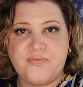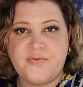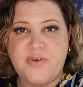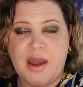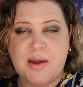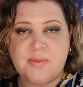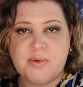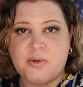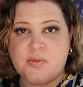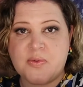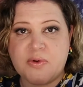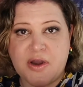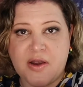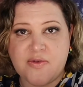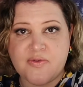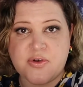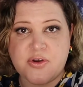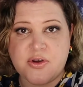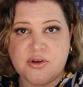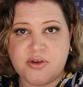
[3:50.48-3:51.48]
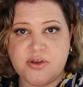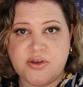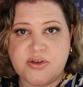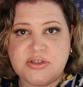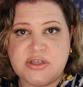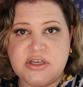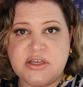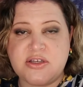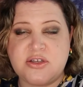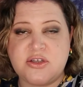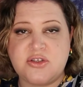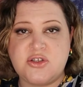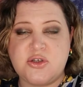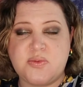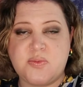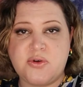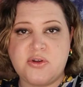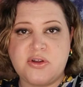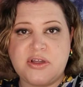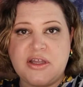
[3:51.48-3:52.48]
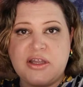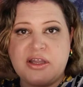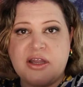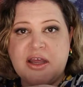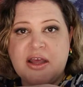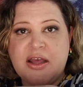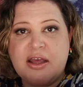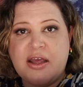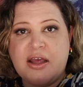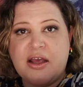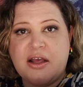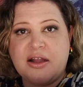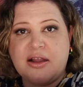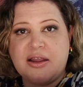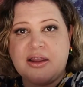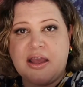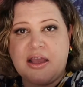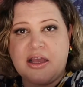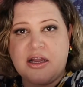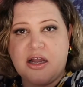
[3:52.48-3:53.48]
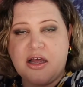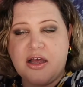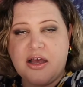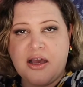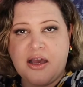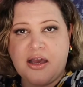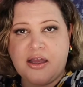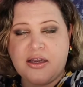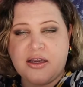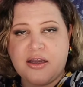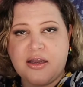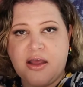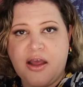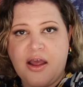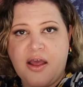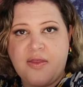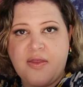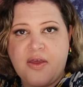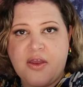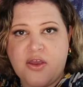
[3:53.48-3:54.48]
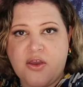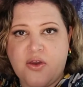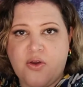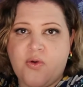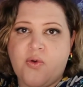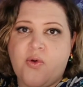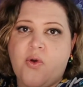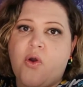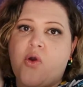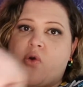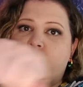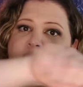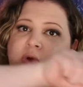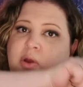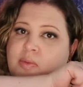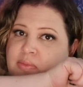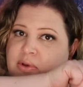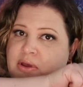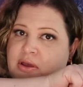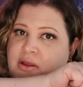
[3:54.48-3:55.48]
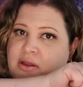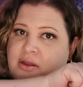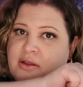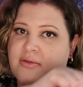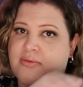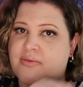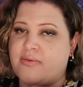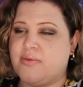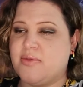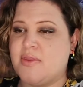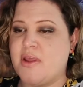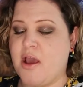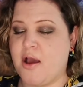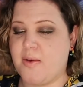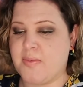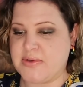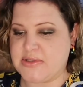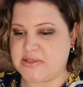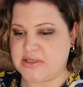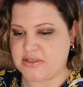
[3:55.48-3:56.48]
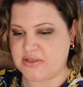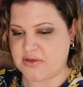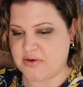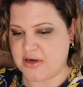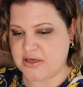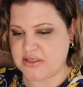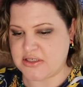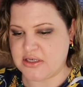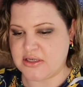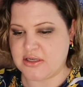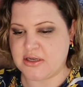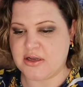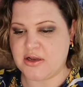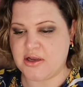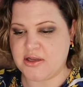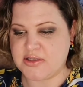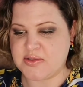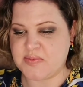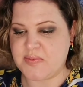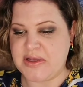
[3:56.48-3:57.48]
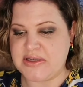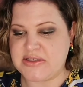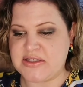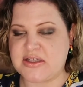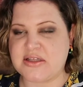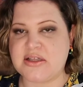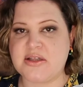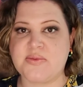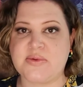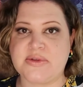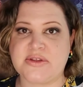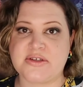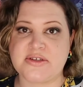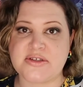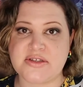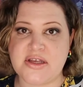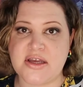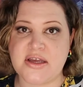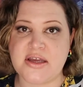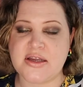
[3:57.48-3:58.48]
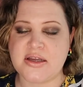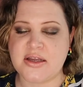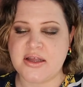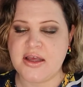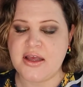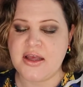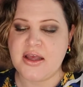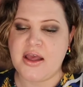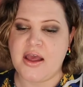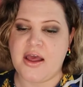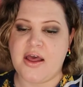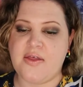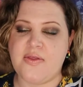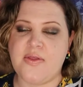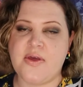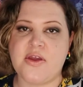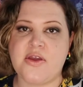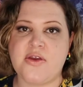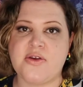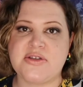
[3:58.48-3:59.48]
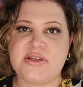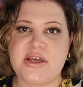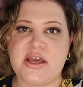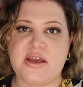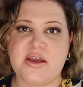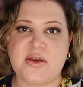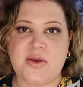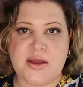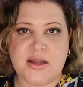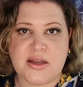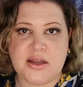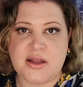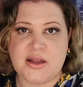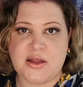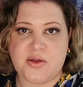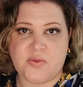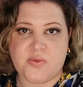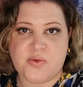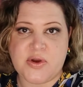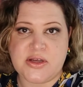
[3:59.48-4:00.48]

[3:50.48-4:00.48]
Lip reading: fabric, whatever you're using to pull it, lay it on, and then you rip it the opposite direction is basically what they're saying. And then you take any